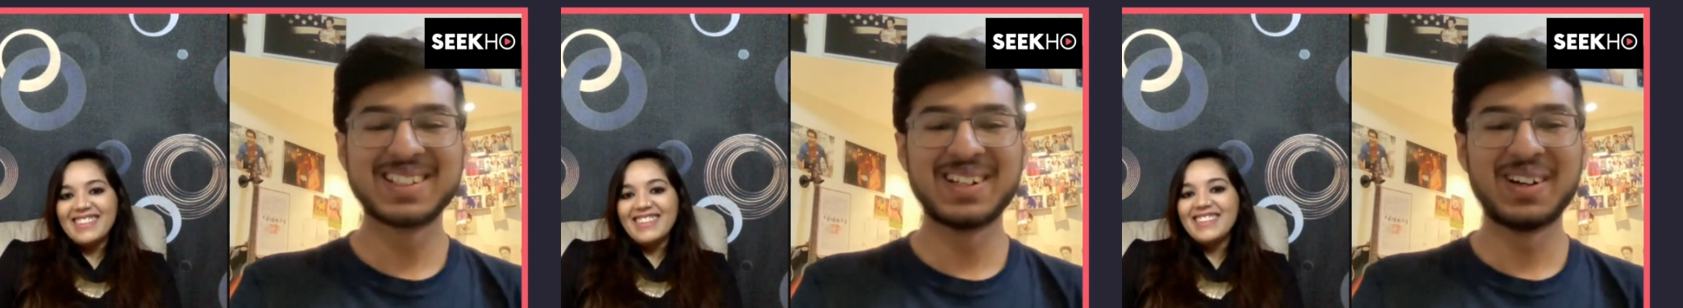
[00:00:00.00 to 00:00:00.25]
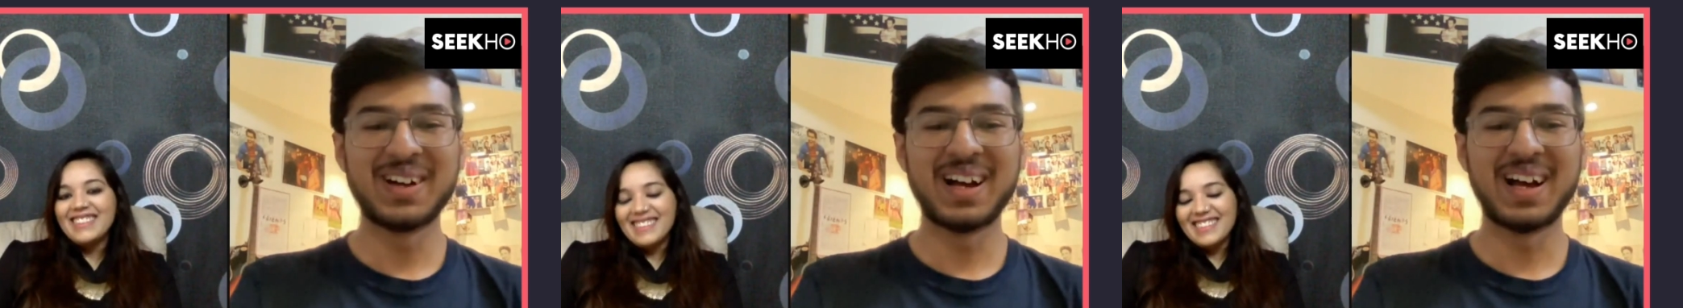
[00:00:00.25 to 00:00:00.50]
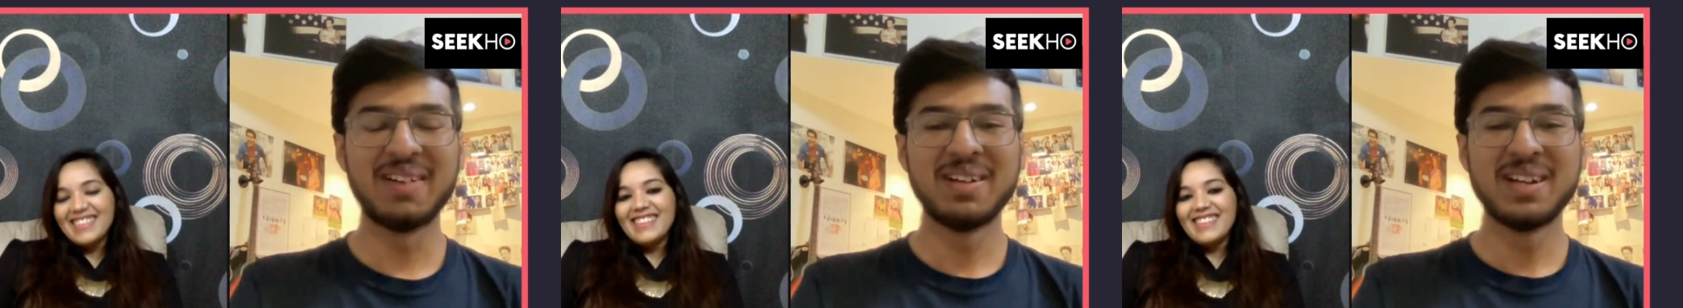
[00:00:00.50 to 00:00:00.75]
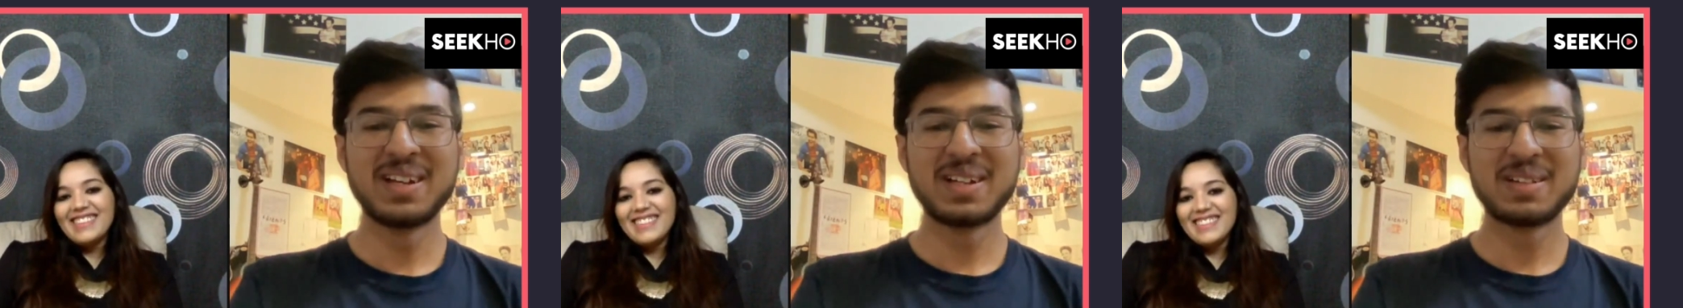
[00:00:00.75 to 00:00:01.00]
Speaker 1: so uh,
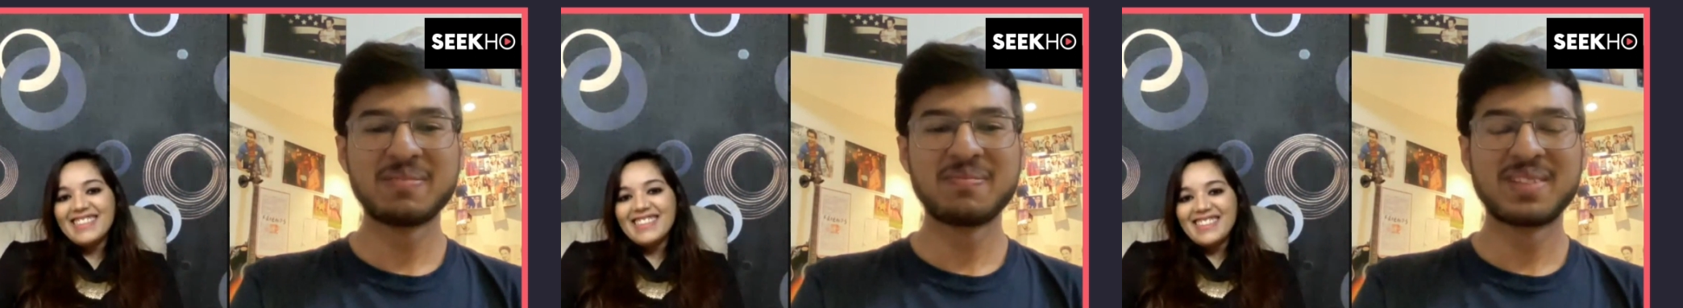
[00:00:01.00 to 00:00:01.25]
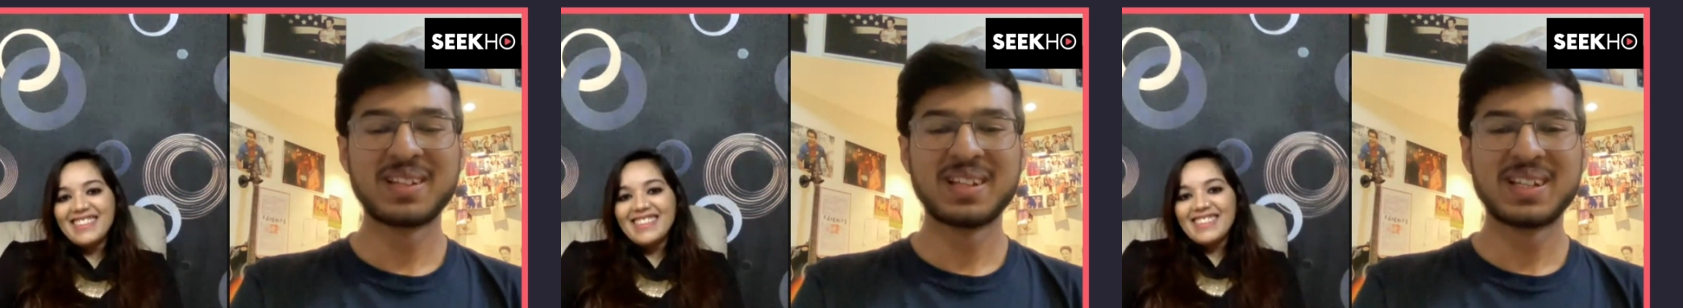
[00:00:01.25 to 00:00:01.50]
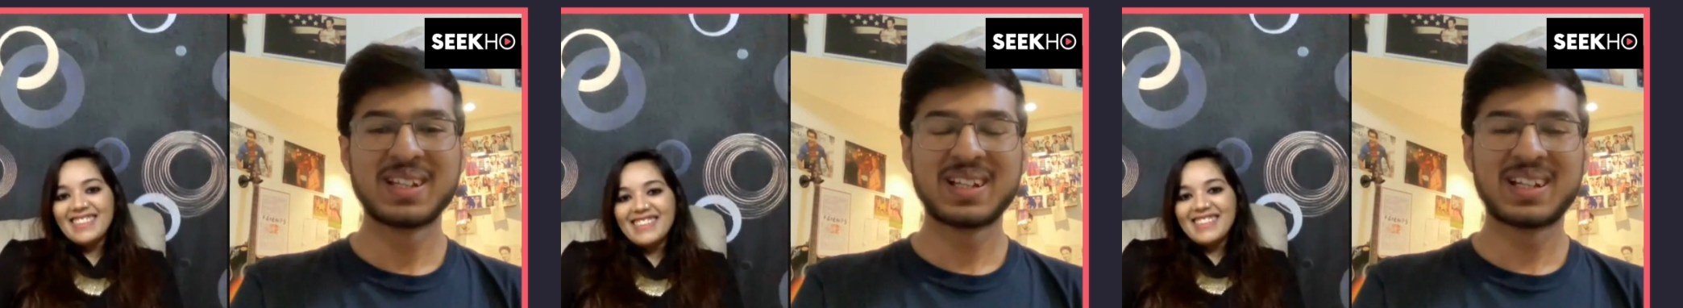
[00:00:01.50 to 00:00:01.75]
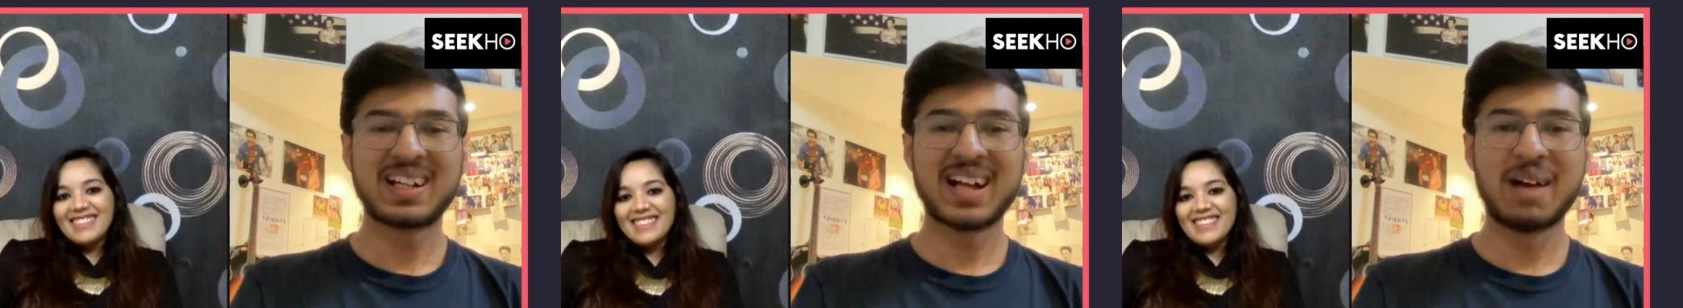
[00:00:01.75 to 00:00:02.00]

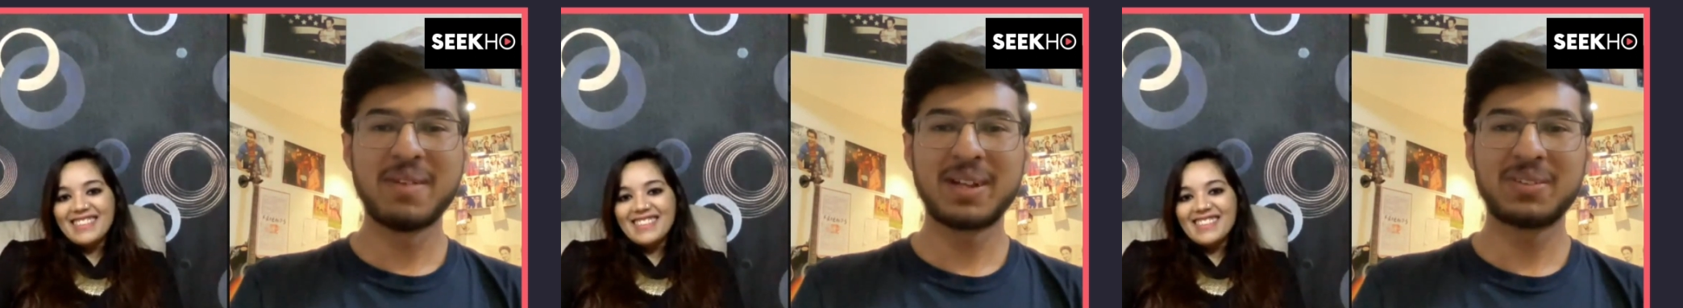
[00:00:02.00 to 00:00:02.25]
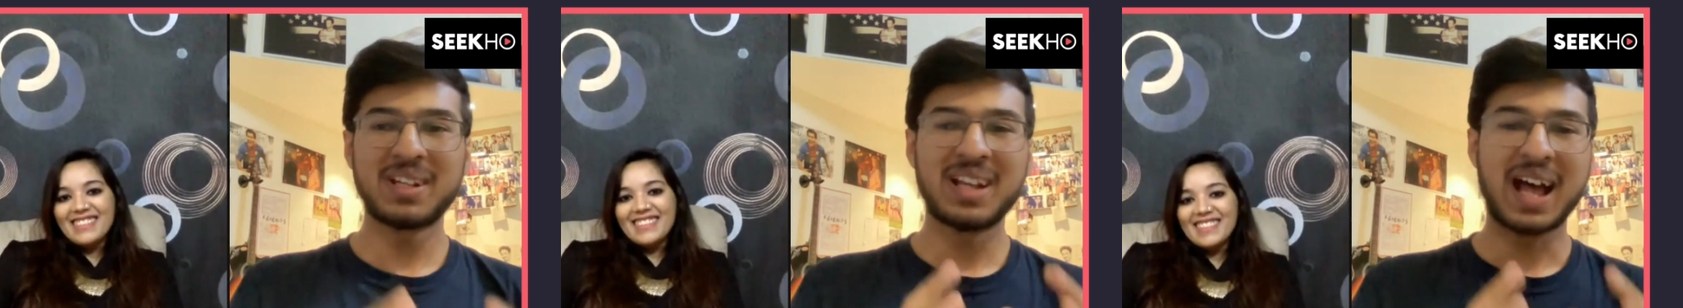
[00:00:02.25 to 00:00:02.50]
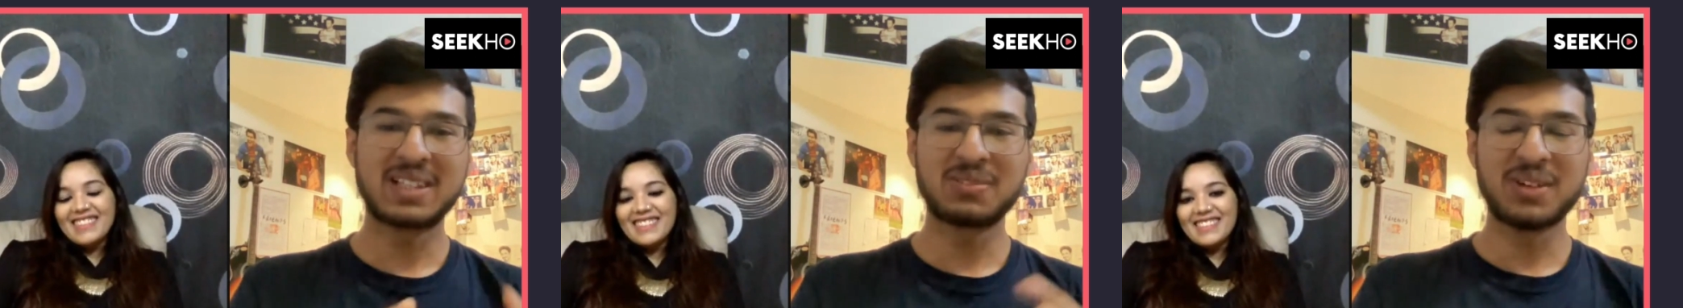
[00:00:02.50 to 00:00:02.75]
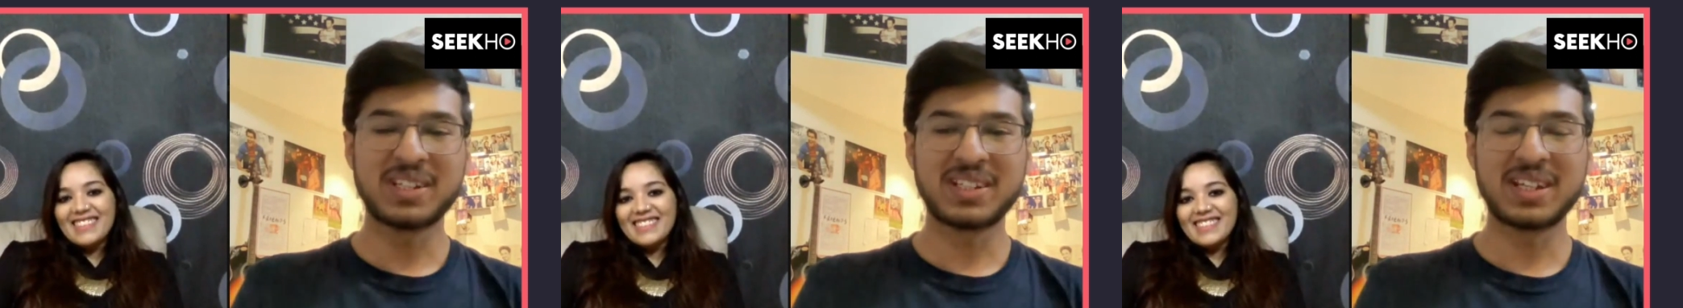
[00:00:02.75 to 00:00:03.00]
coming to the
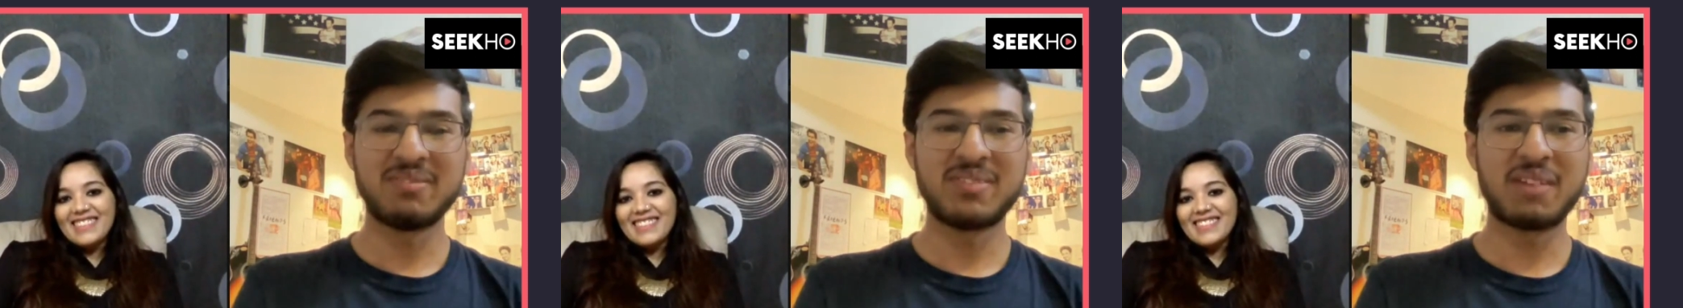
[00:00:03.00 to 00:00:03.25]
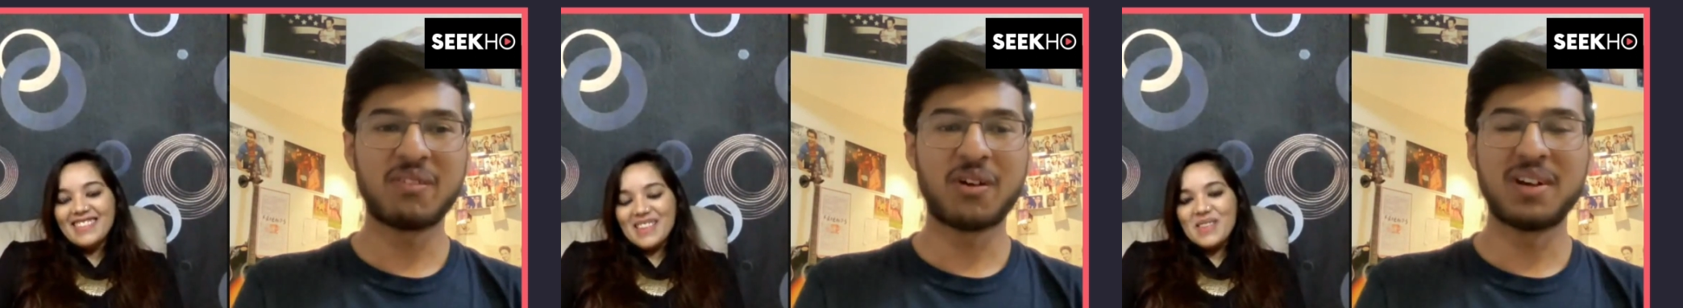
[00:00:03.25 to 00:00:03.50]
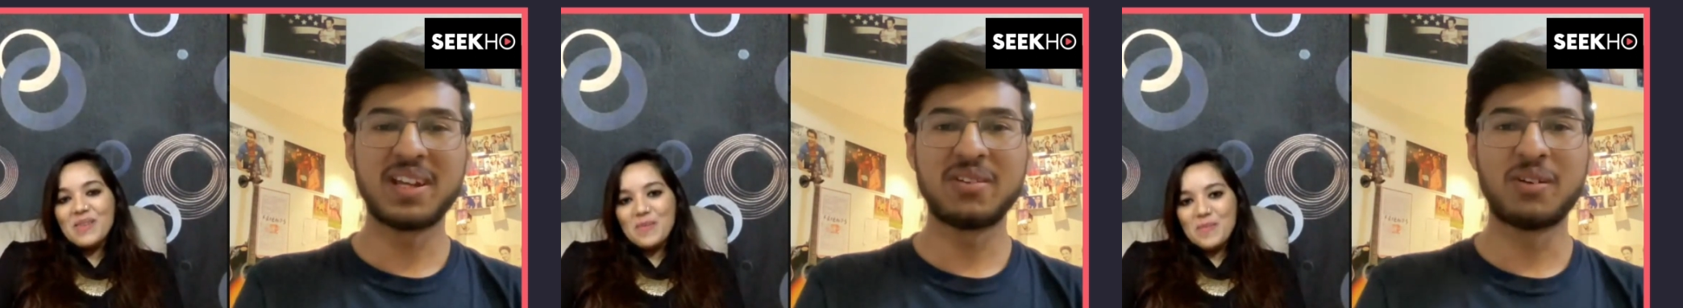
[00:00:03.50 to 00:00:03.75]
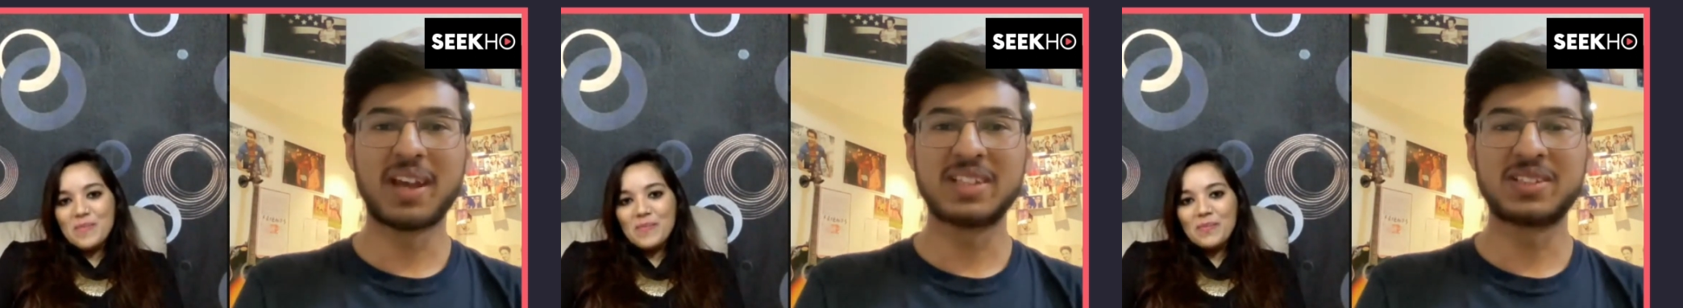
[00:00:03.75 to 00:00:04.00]
last question we have already you know